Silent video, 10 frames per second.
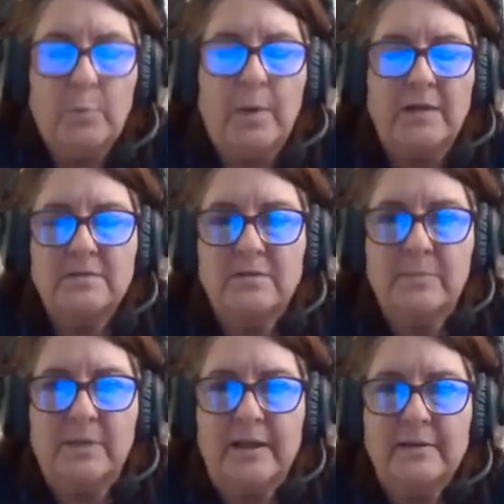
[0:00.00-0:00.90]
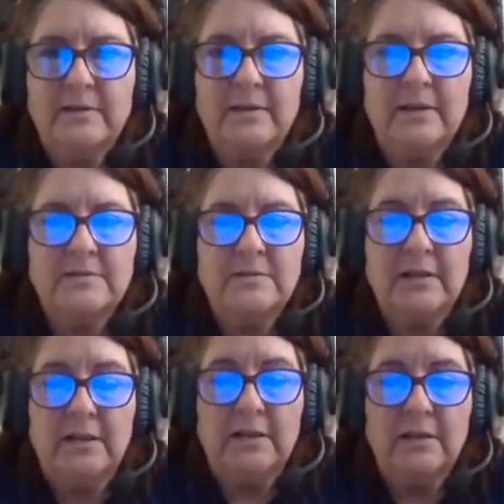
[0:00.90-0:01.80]
positive blood is
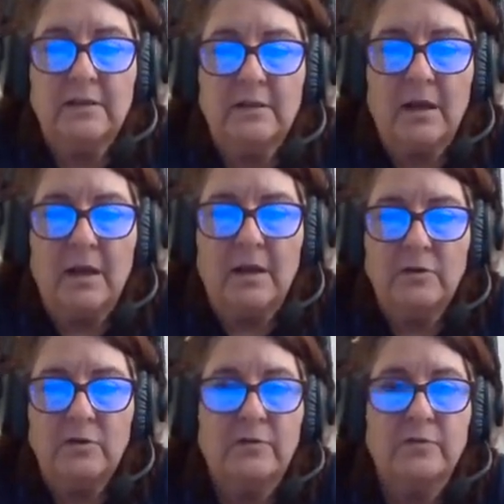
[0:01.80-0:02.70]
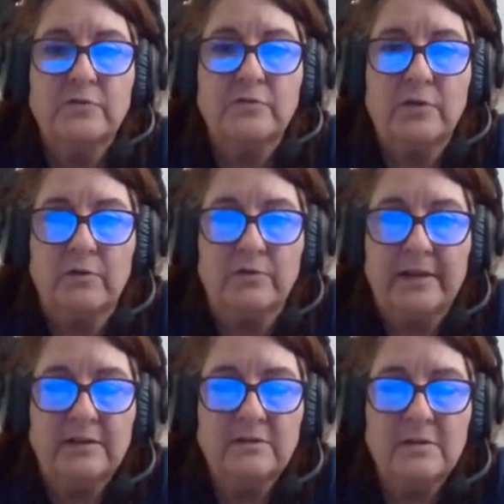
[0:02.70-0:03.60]
the universal donor. They
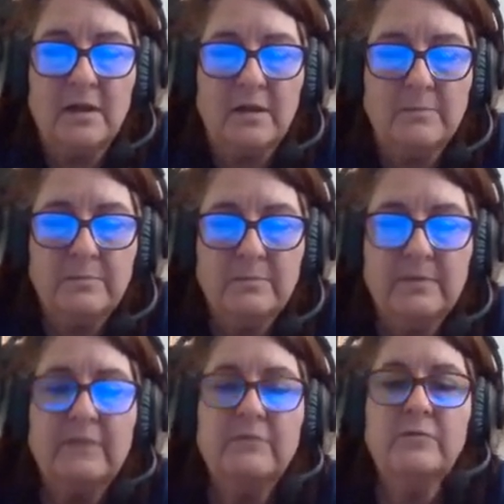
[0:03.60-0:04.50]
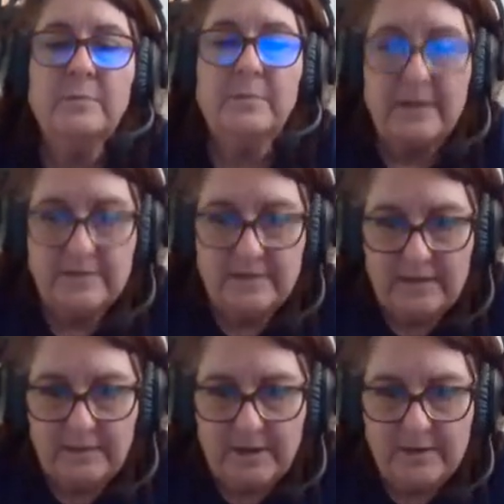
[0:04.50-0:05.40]
can give blood to
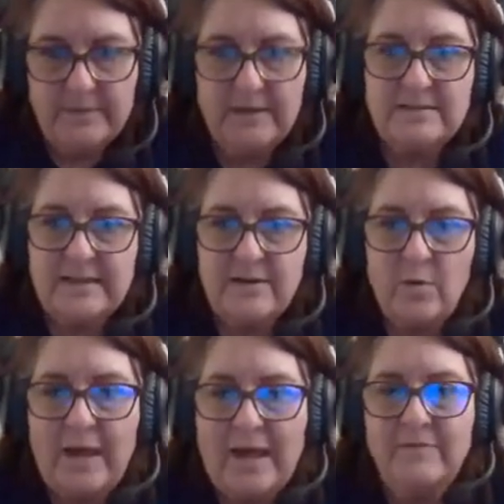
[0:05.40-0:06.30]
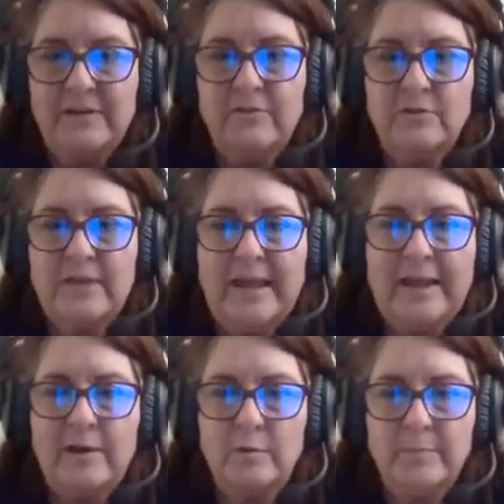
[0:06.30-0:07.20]
anybody because they don't have any of those
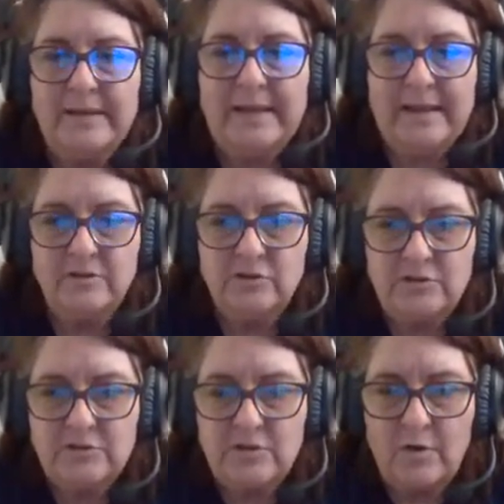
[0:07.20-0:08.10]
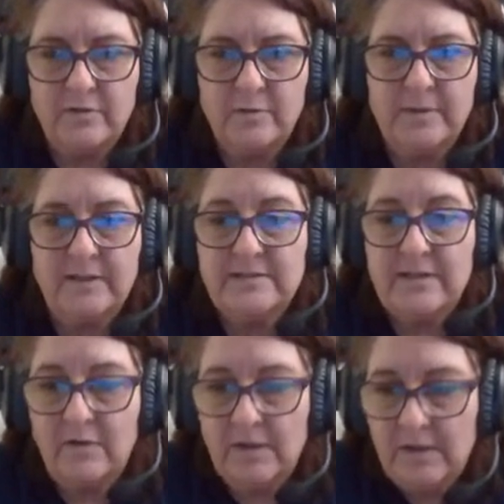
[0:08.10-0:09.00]
A or B antigens on the blood
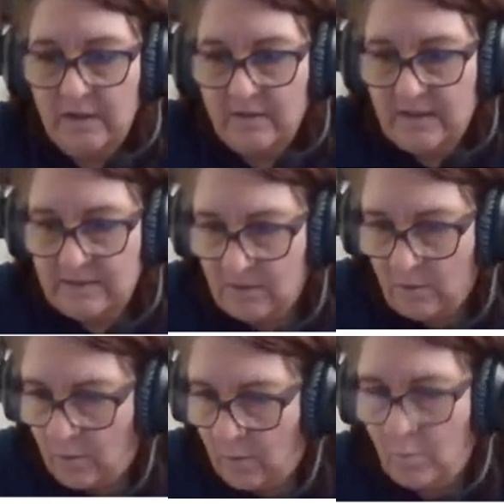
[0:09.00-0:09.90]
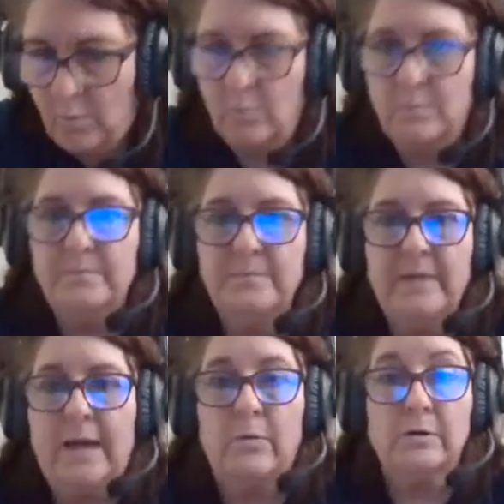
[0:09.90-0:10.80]
cell. That's a whole
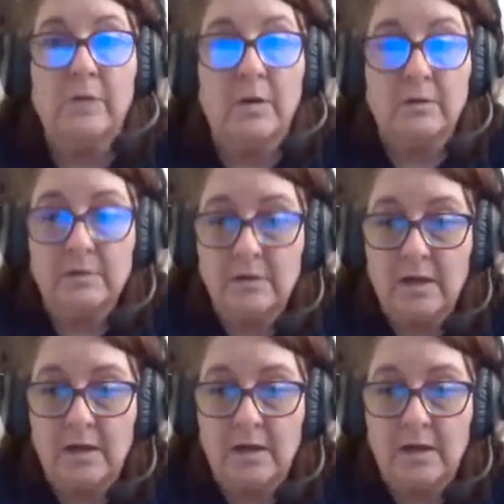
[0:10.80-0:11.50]
hour long